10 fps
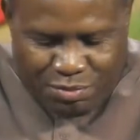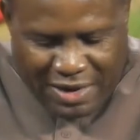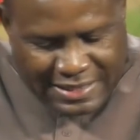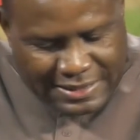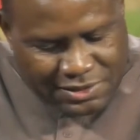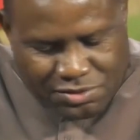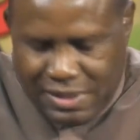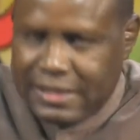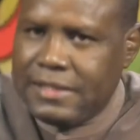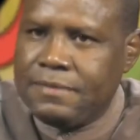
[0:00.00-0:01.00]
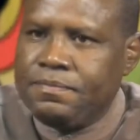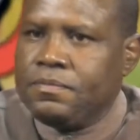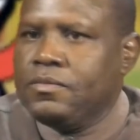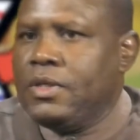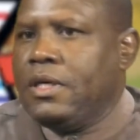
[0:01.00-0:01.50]
right into it.
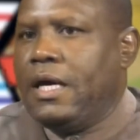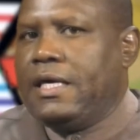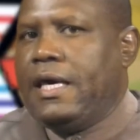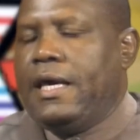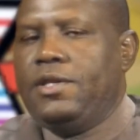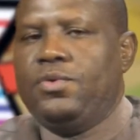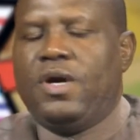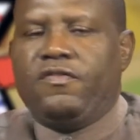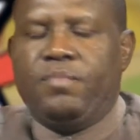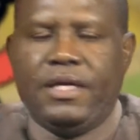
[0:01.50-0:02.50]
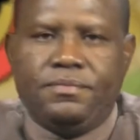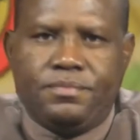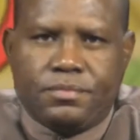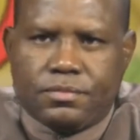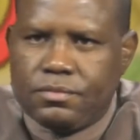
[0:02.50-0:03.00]
Again, you have
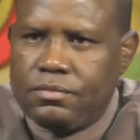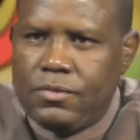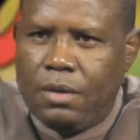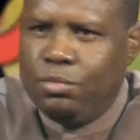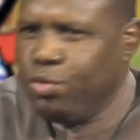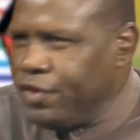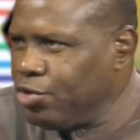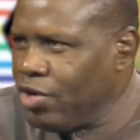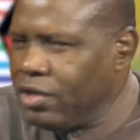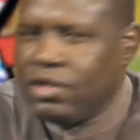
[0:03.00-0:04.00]
been moving around the